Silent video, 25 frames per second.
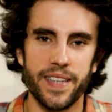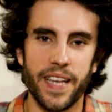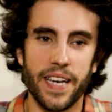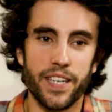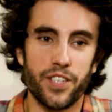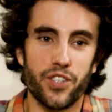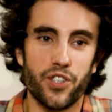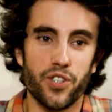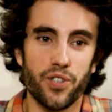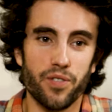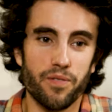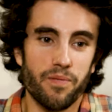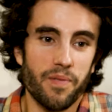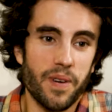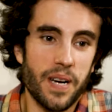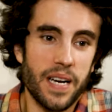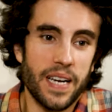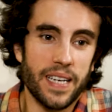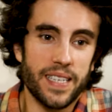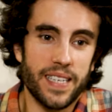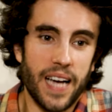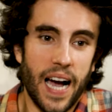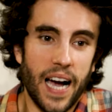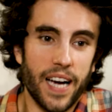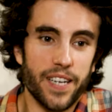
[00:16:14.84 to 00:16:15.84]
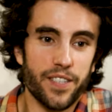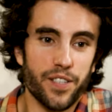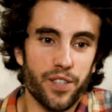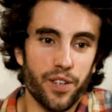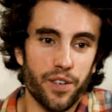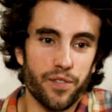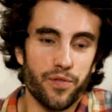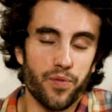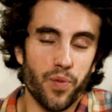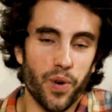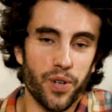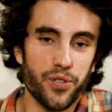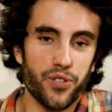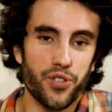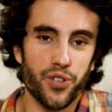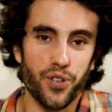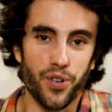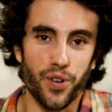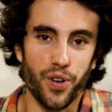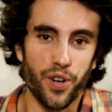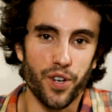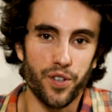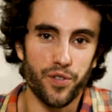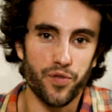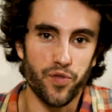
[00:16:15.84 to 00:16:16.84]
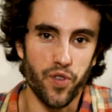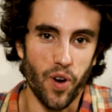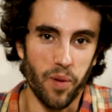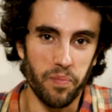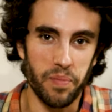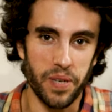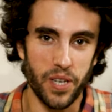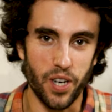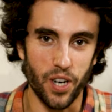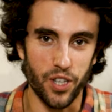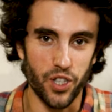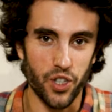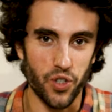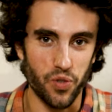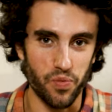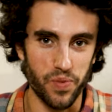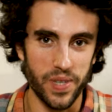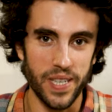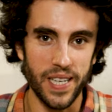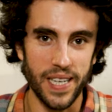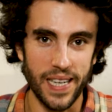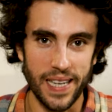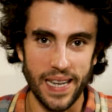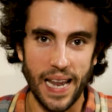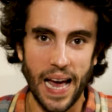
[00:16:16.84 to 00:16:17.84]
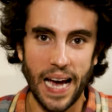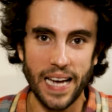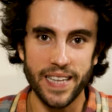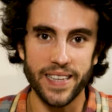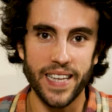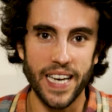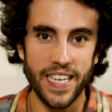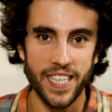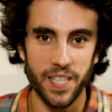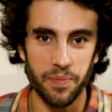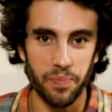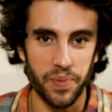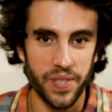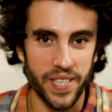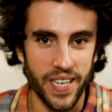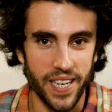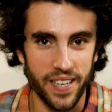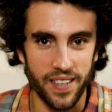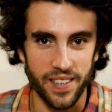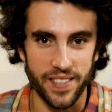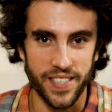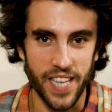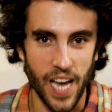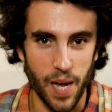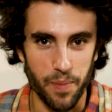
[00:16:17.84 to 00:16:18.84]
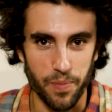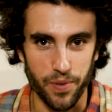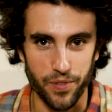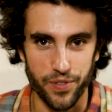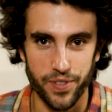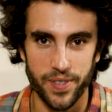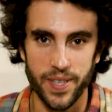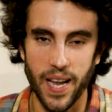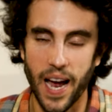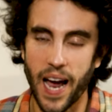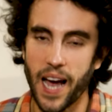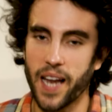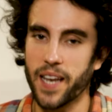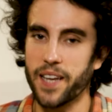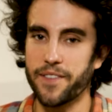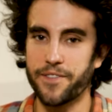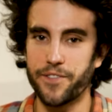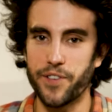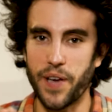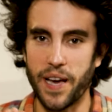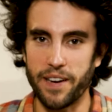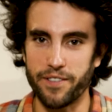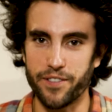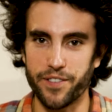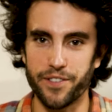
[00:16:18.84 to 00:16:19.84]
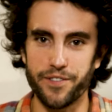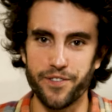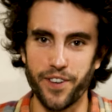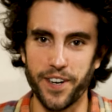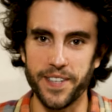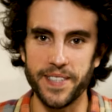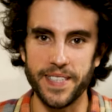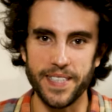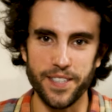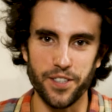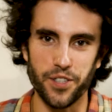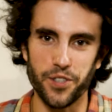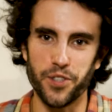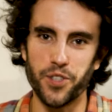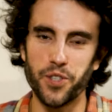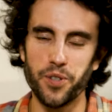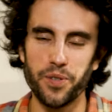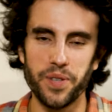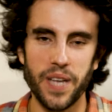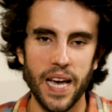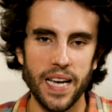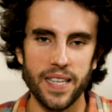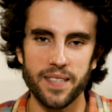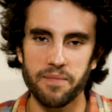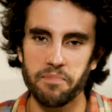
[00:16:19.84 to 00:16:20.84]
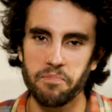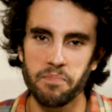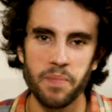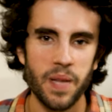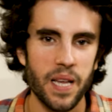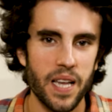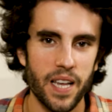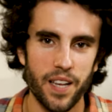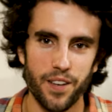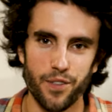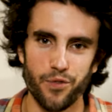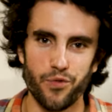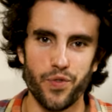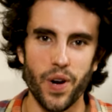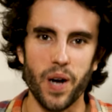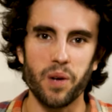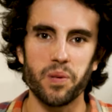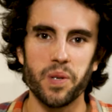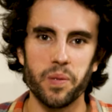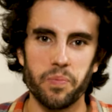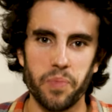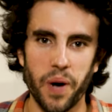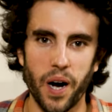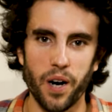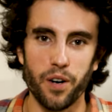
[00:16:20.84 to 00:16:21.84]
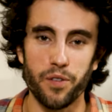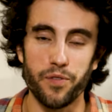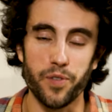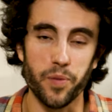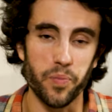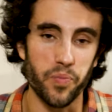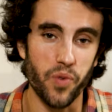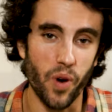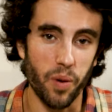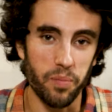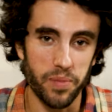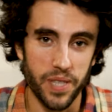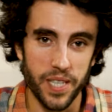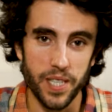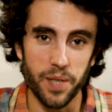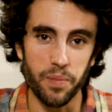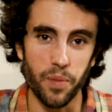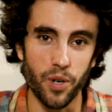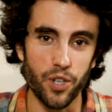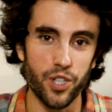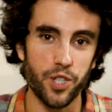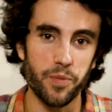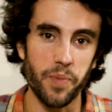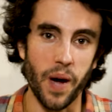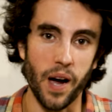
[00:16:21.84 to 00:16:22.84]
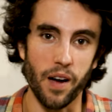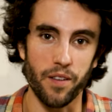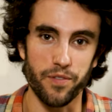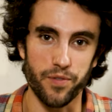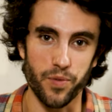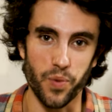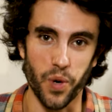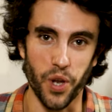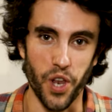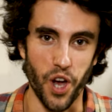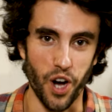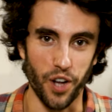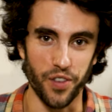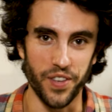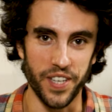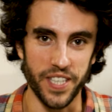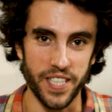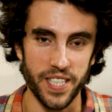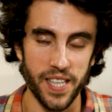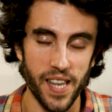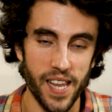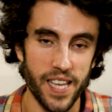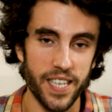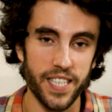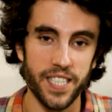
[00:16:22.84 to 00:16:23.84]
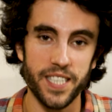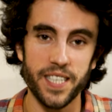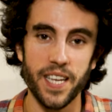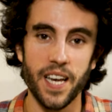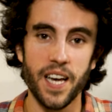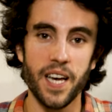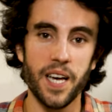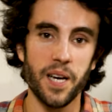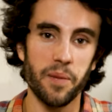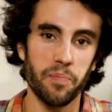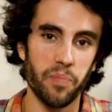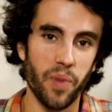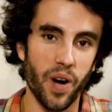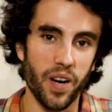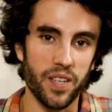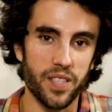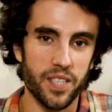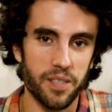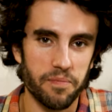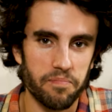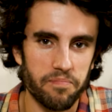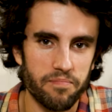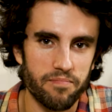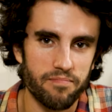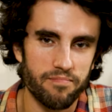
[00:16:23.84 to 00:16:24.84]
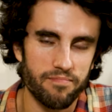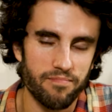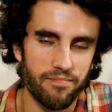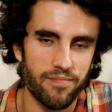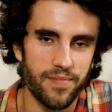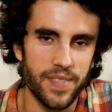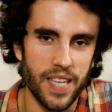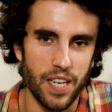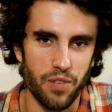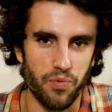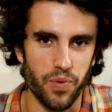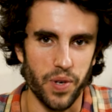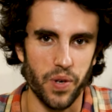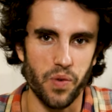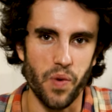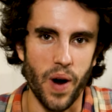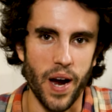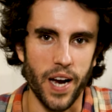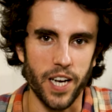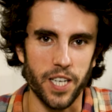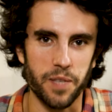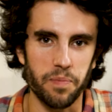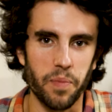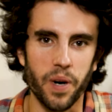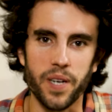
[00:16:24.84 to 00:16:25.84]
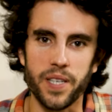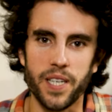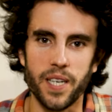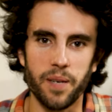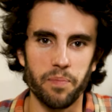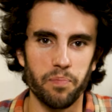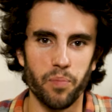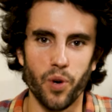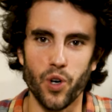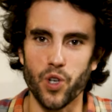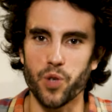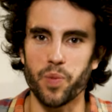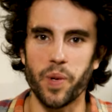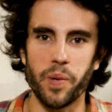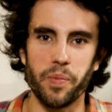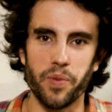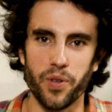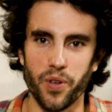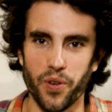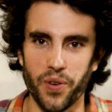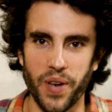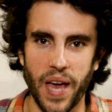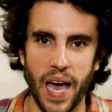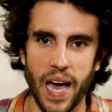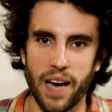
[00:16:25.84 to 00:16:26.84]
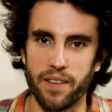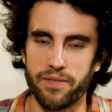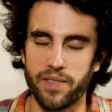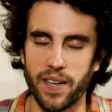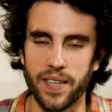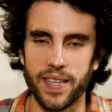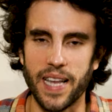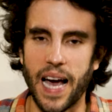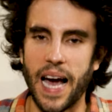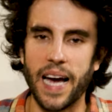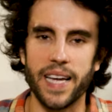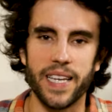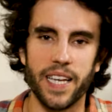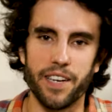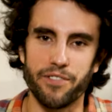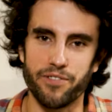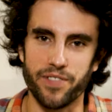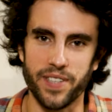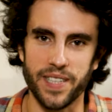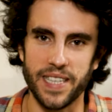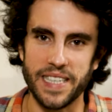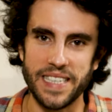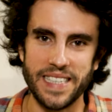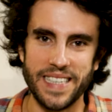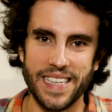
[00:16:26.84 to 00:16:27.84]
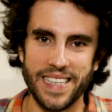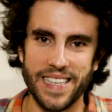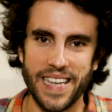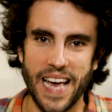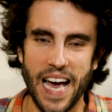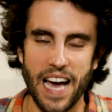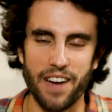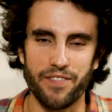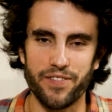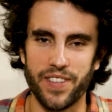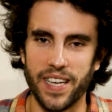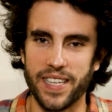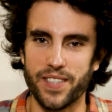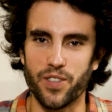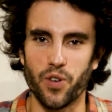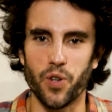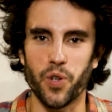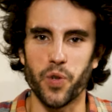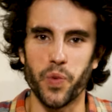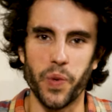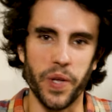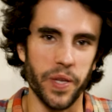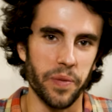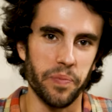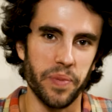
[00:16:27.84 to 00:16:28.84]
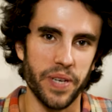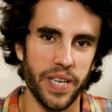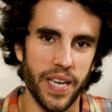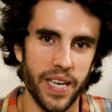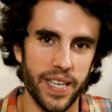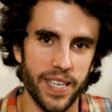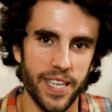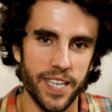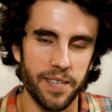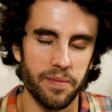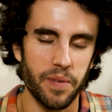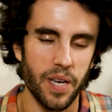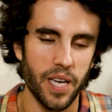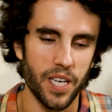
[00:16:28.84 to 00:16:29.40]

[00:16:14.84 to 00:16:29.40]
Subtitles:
that you kind of want to learn from because you really like that particular type of style. If you have the funding to do that, very powerful, probably the most powerful one on this list, but that requires money. Most people don't have that. I definitely didn't have that all the way in the beginning.